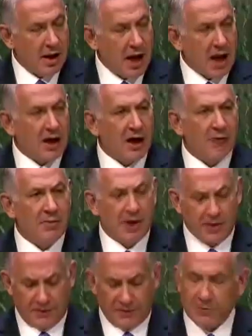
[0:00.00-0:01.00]
I come
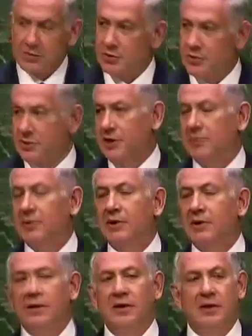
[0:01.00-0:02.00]
here from Jerusalem
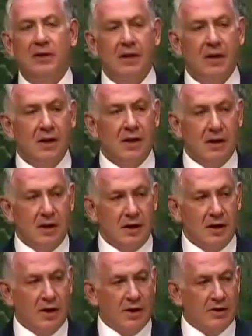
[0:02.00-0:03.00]

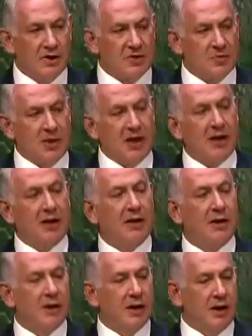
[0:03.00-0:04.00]
to speak
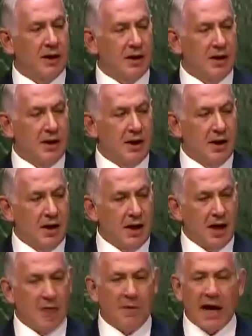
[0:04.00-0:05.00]

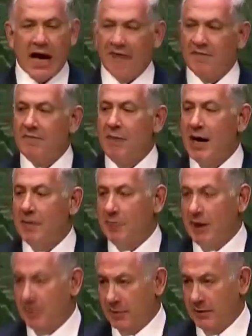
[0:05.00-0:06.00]
on behalf of my
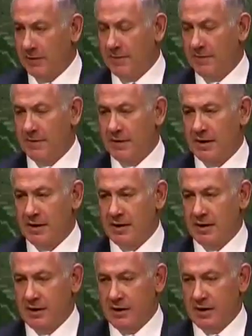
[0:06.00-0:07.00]
people,
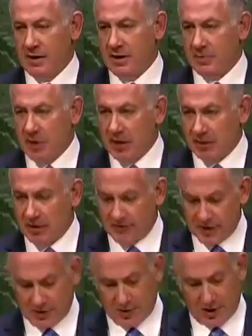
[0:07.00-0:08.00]
the people of
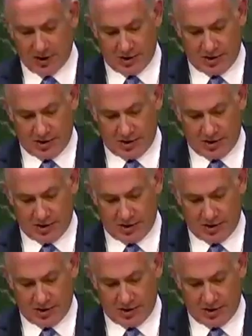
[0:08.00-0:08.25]
Israel.